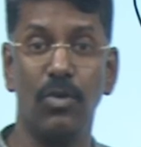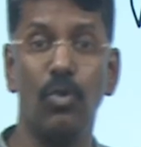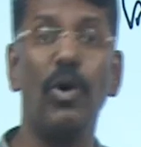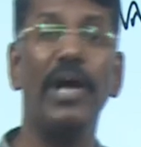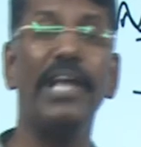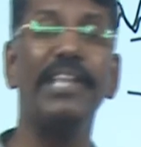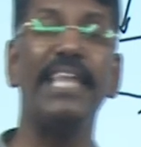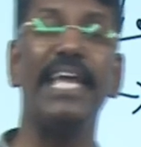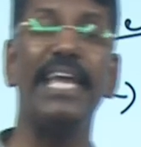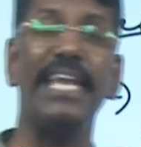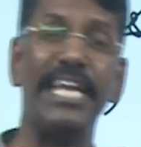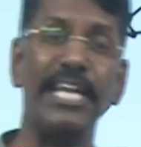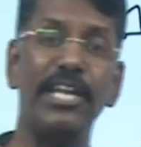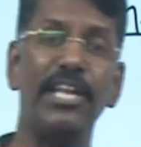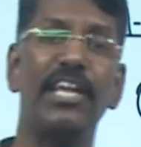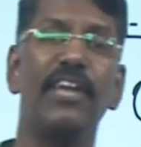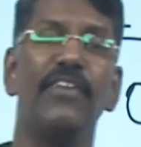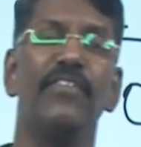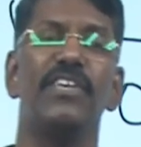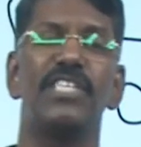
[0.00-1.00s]
Why they need to
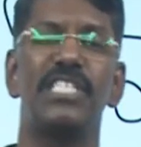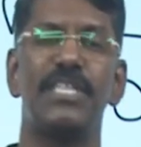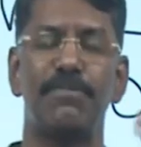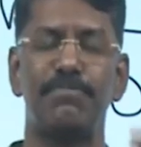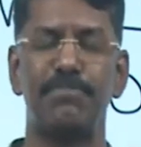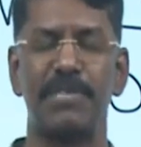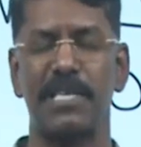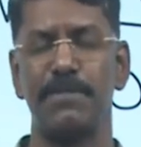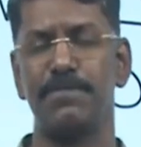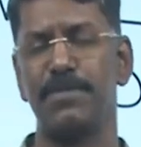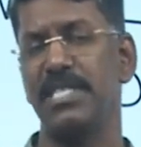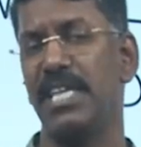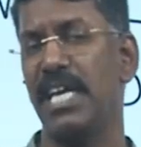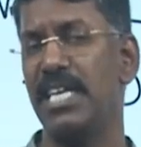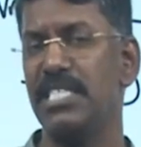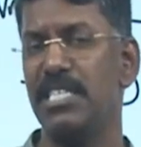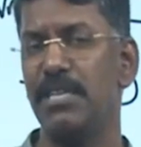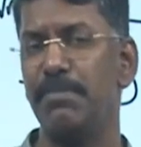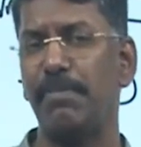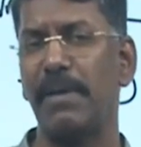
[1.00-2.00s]
give a
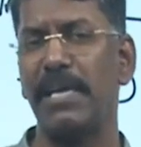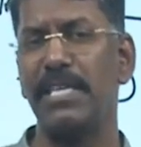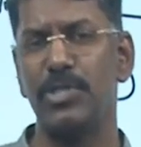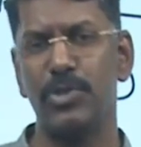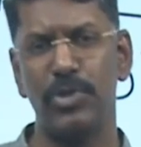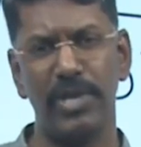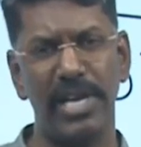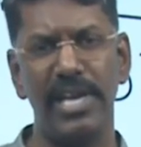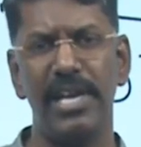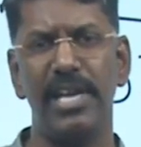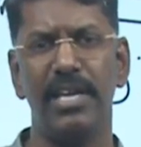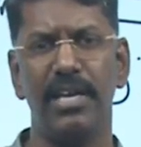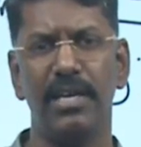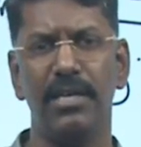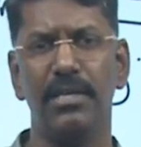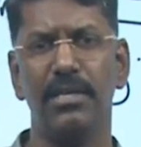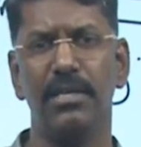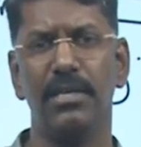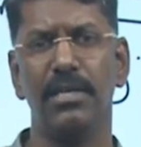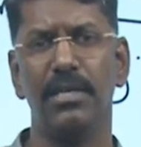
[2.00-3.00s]
subsidized price to India?
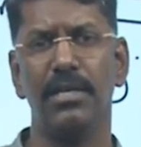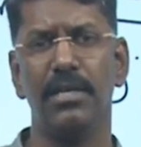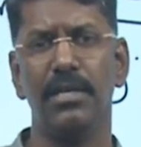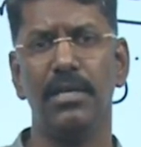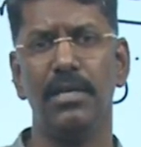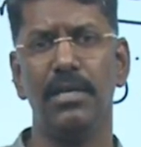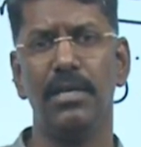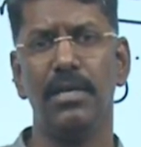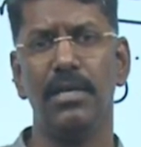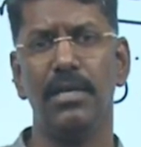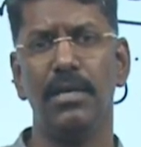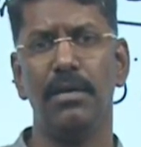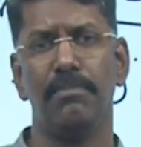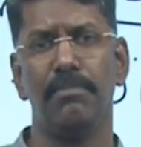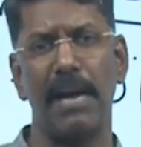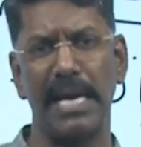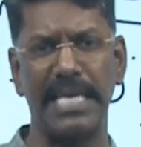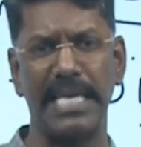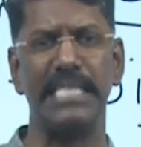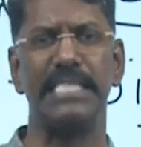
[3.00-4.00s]

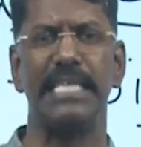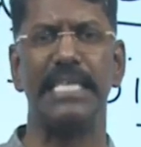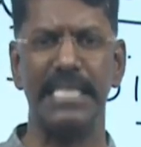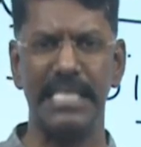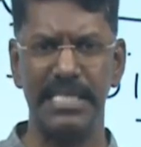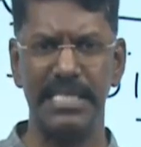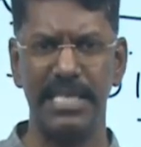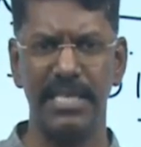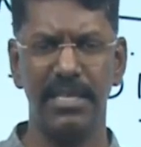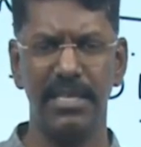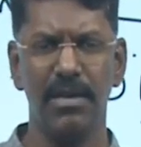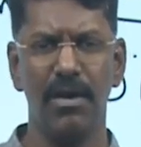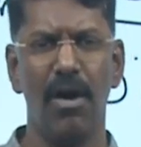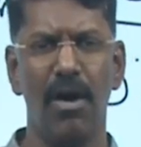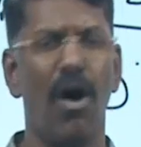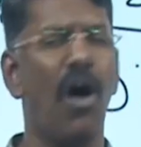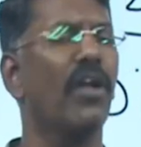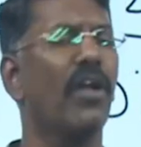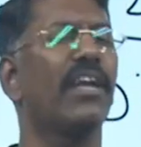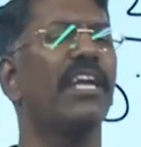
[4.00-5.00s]
Pakistan is there,
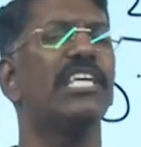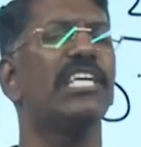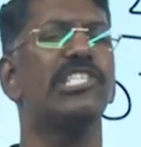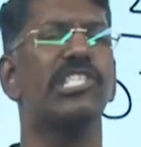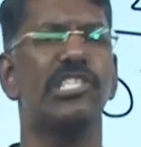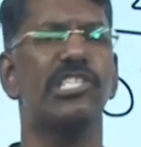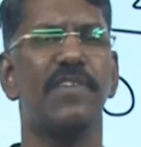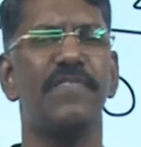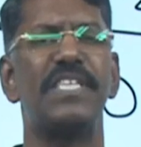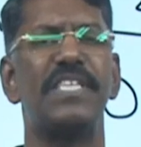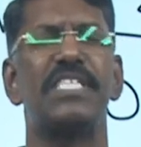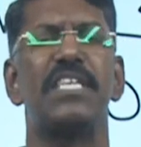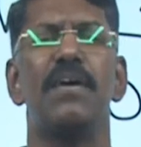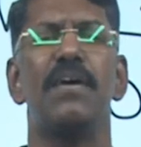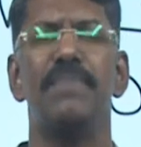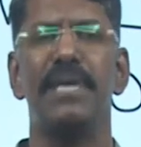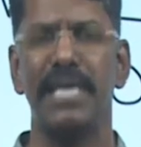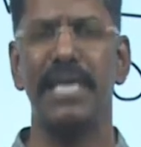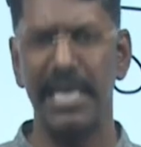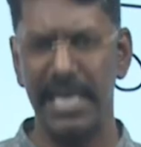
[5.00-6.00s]
organization of
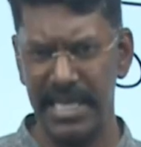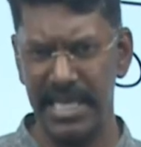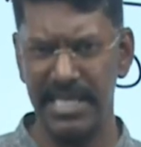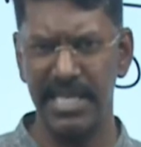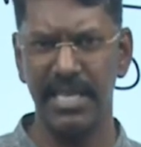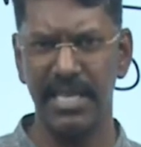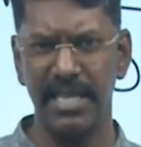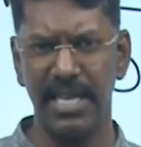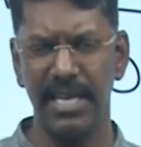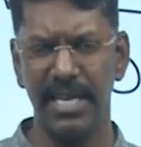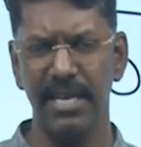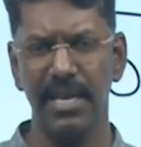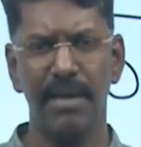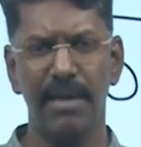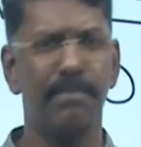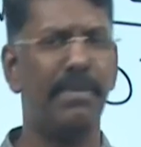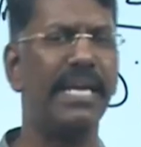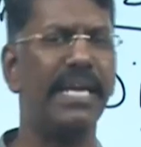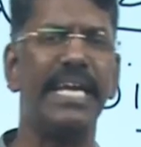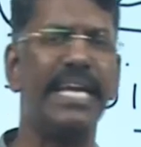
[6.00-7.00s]
Islamic countries are
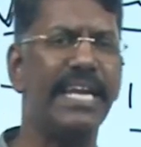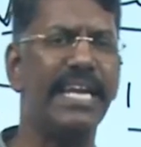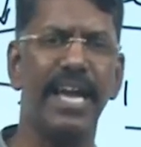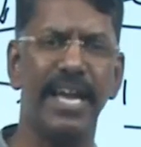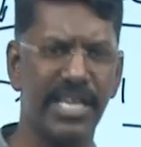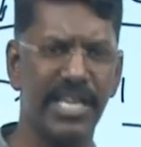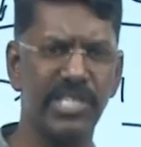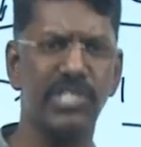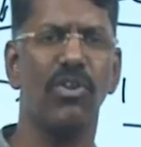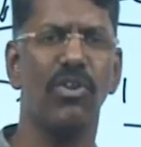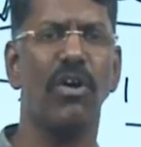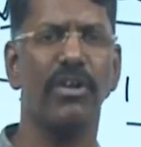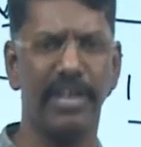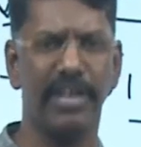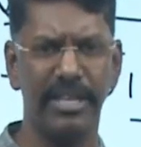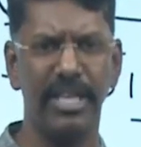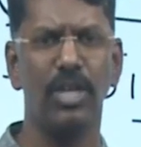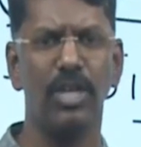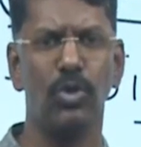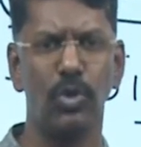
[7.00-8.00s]
there, but India is not
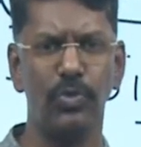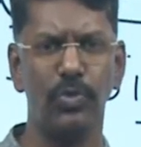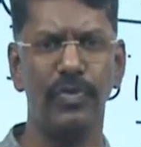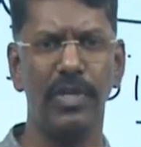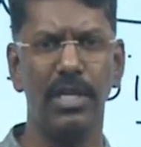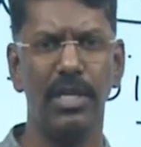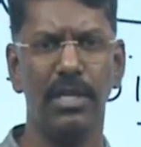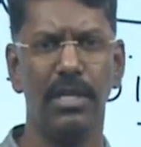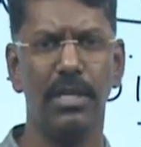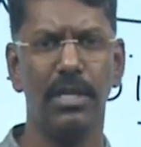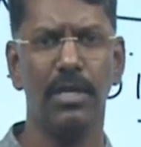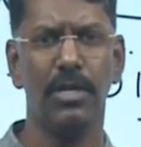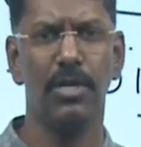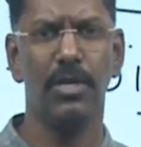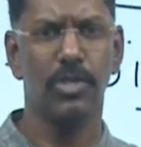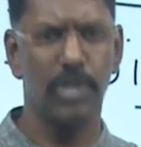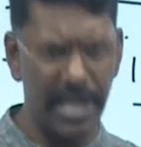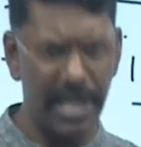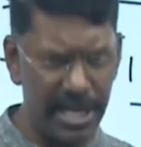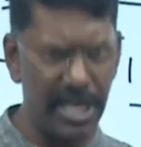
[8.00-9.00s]
in their goodwill.
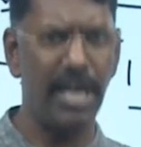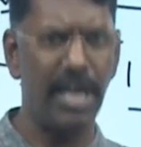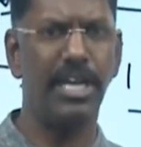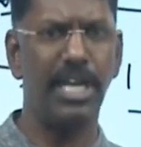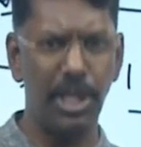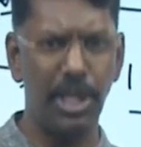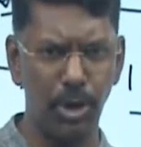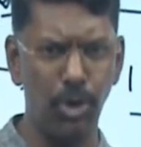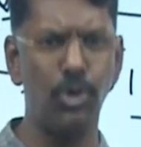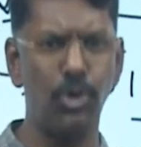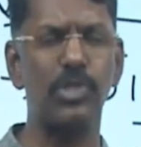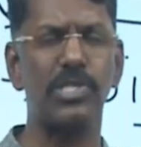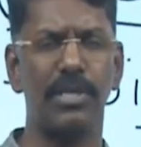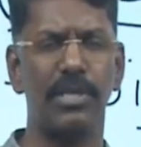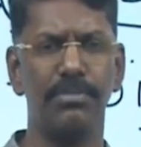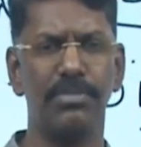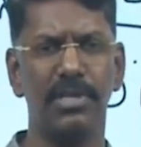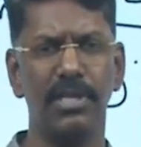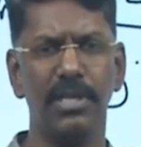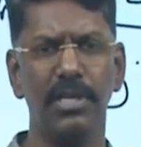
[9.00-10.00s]
So India need to do
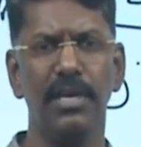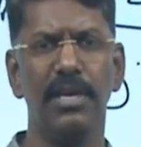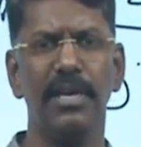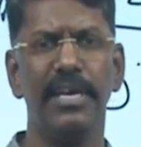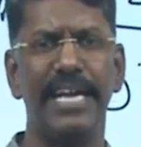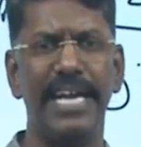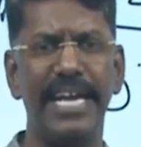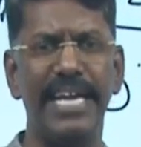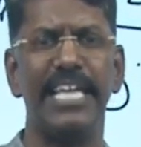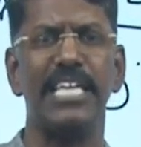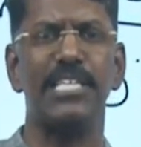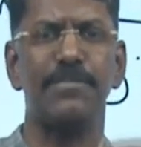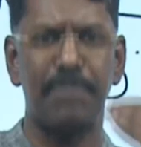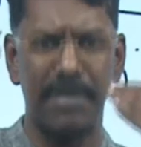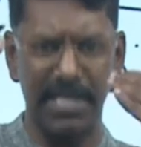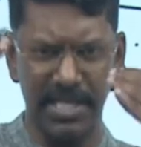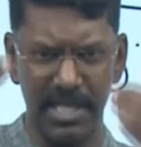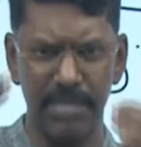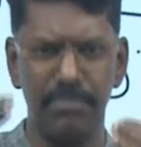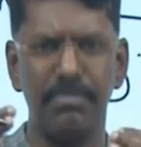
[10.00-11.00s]
something. India's
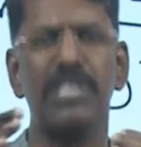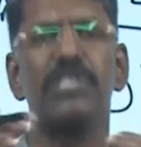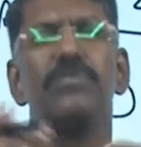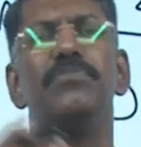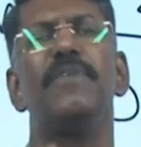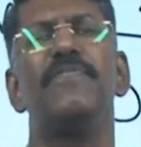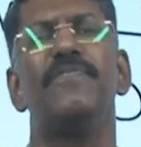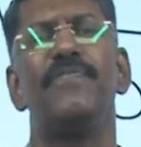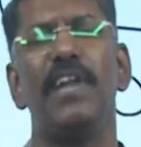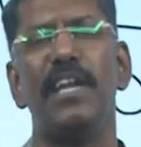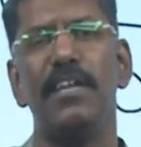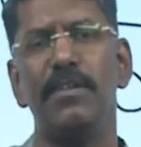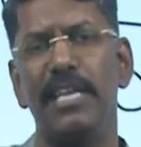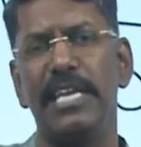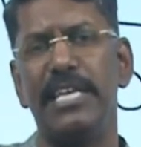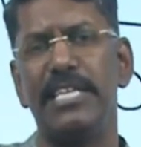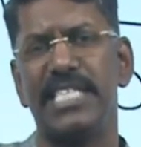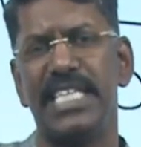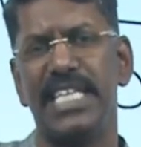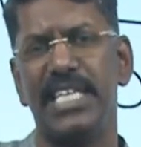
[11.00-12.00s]
presence must be felt
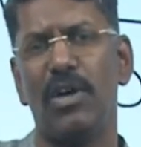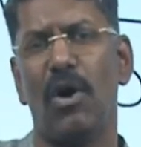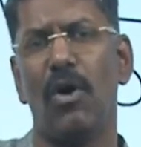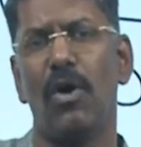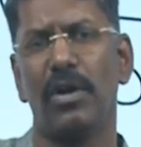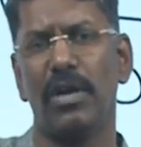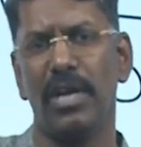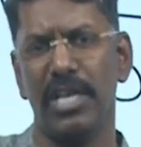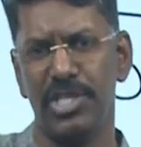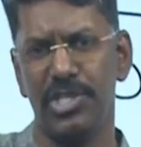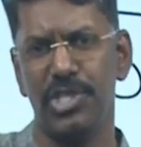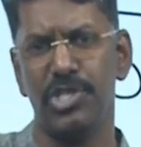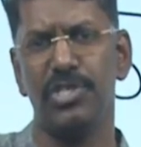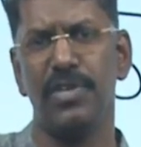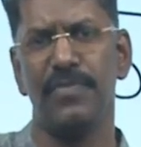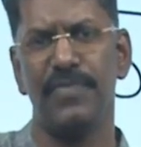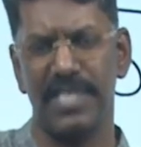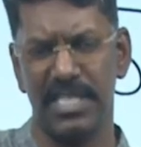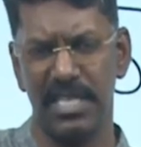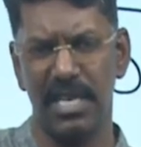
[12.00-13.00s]
inside the organization
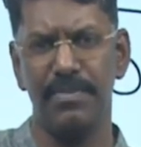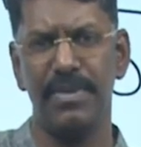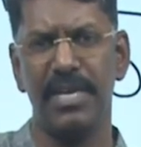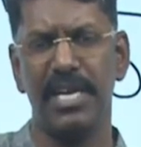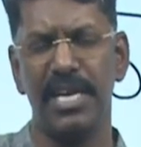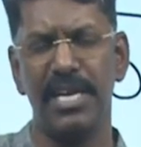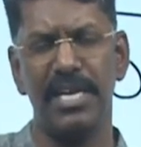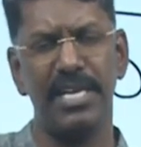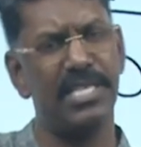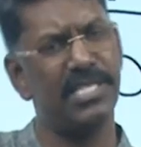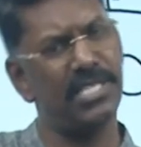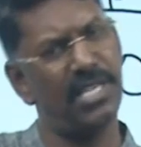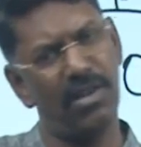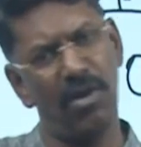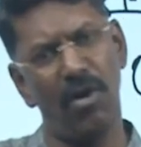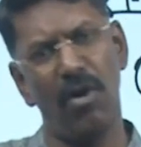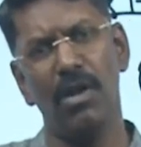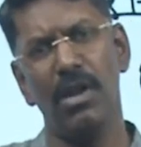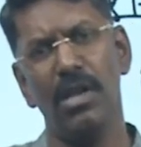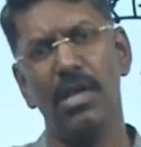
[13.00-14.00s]
of Islamic countries and
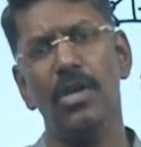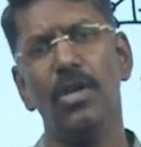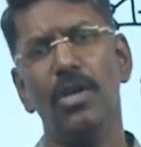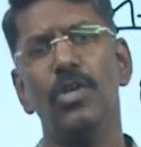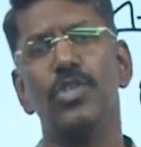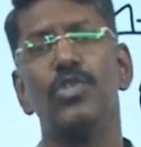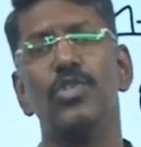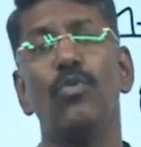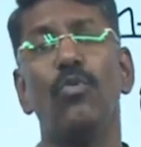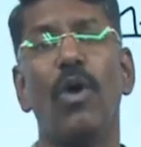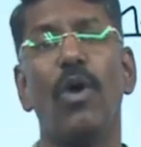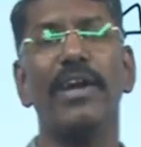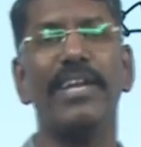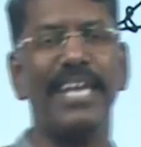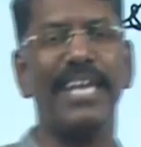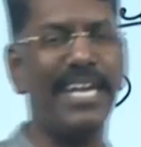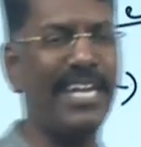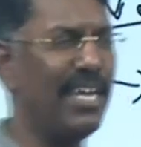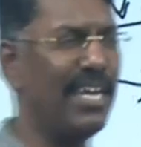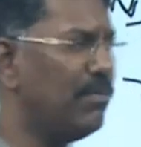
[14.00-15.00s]
all. So what
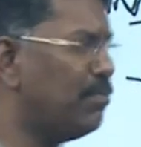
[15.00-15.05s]
India